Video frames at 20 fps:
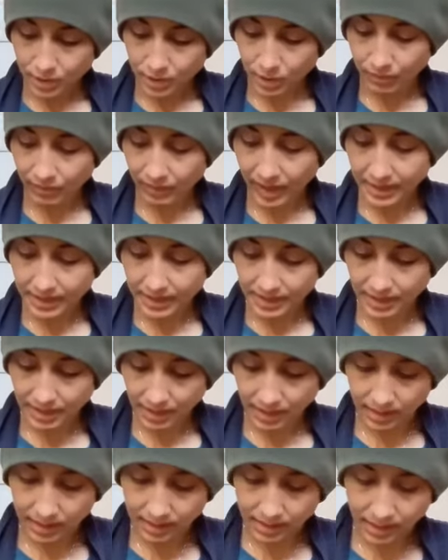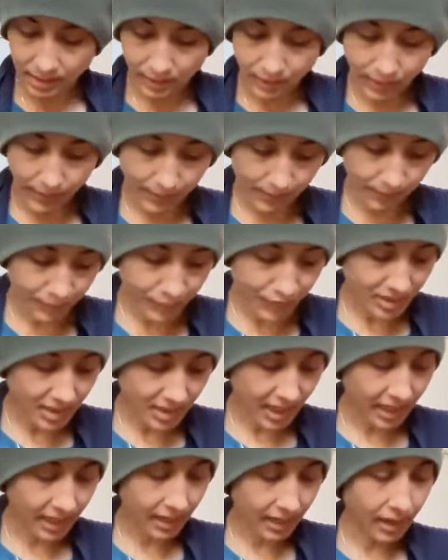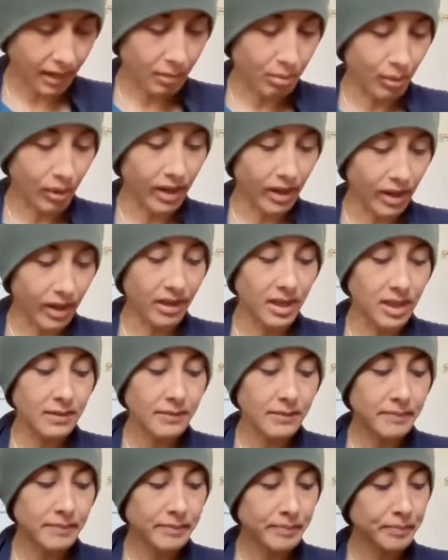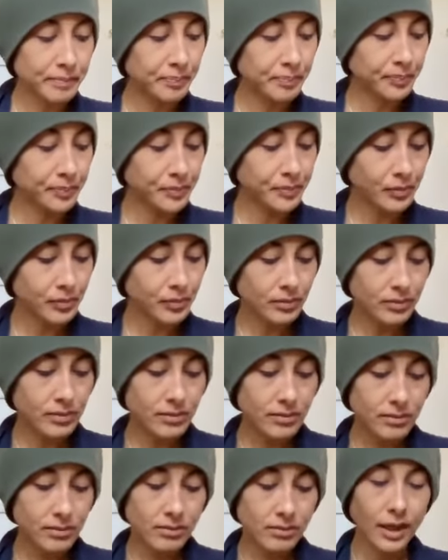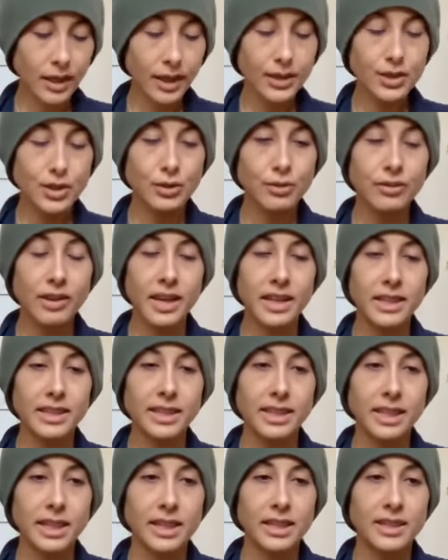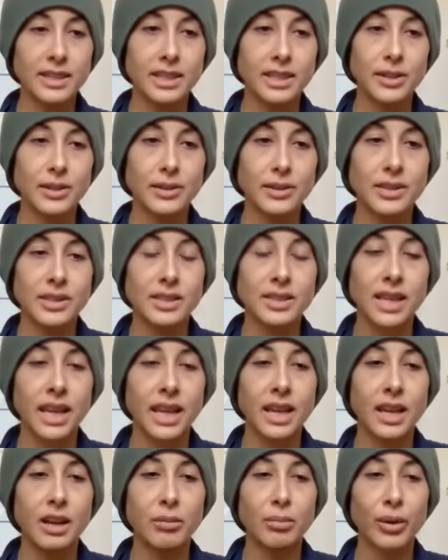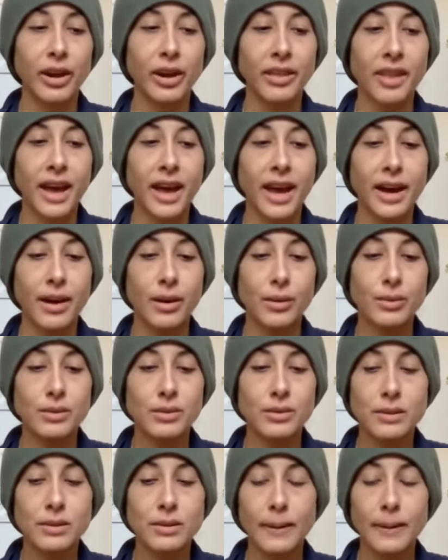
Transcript: Do you find it easier to take a breath in? Do you find it easier to take a breath out?